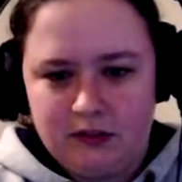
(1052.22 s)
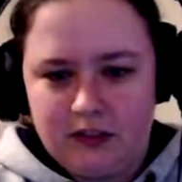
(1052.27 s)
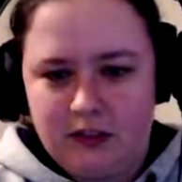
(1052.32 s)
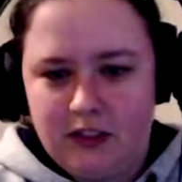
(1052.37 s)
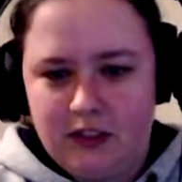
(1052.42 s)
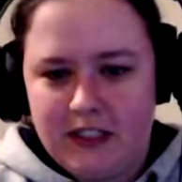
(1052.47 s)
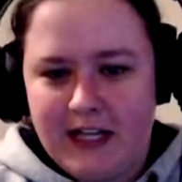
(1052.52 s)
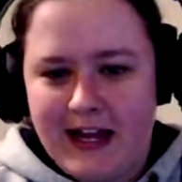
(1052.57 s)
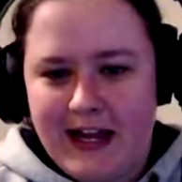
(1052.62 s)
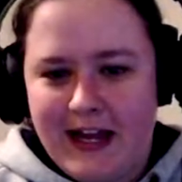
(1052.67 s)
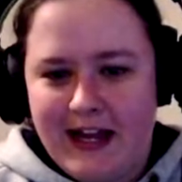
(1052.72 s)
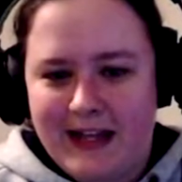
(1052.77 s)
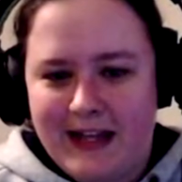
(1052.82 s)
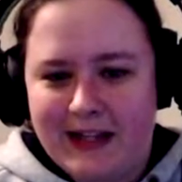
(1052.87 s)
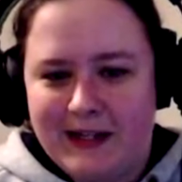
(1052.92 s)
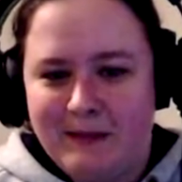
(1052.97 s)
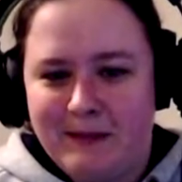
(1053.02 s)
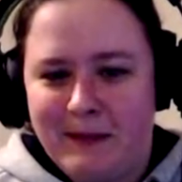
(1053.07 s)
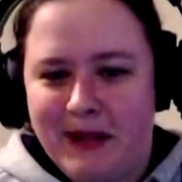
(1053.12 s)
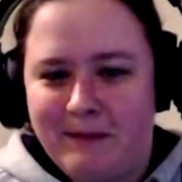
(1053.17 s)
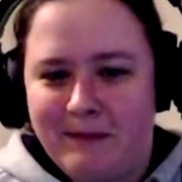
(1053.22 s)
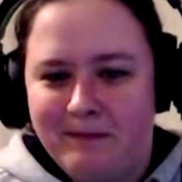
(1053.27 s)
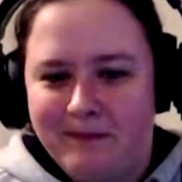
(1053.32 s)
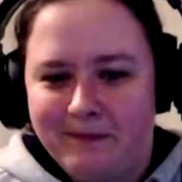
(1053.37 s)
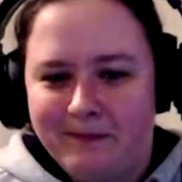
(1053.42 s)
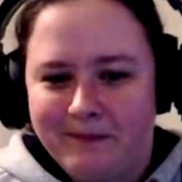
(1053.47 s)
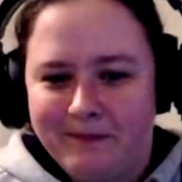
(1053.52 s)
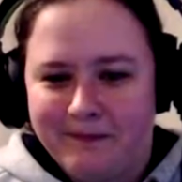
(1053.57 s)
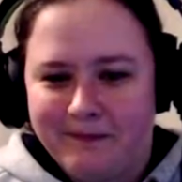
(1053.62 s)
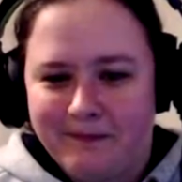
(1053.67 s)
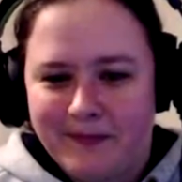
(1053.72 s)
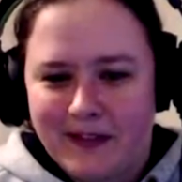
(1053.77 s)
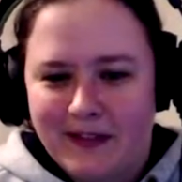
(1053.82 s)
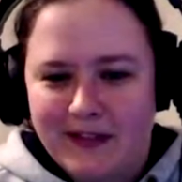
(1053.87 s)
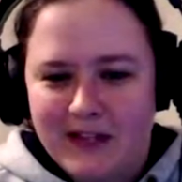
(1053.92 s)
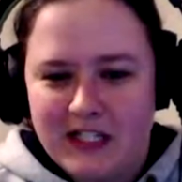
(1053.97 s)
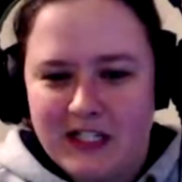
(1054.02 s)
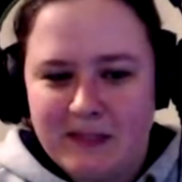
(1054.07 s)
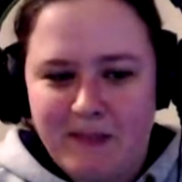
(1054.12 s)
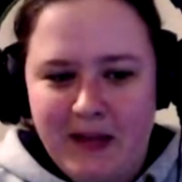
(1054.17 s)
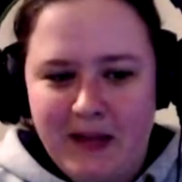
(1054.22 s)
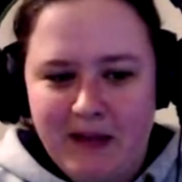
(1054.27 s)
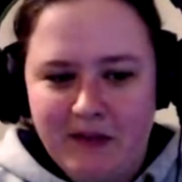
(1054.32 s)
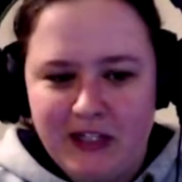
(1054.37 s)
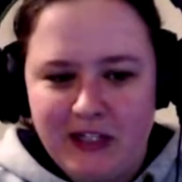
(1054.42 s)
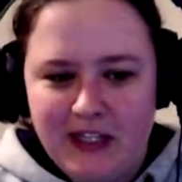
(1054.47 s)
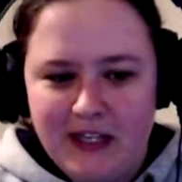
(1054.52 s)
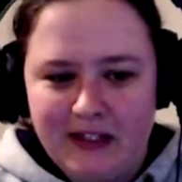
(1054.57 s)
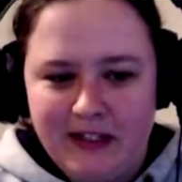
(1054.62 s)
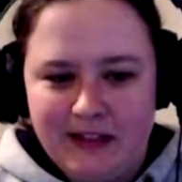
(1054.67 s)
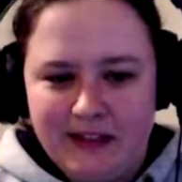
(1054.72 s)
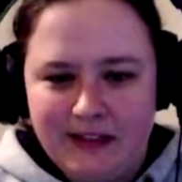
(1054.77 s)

Ah, come on! Let's be having you.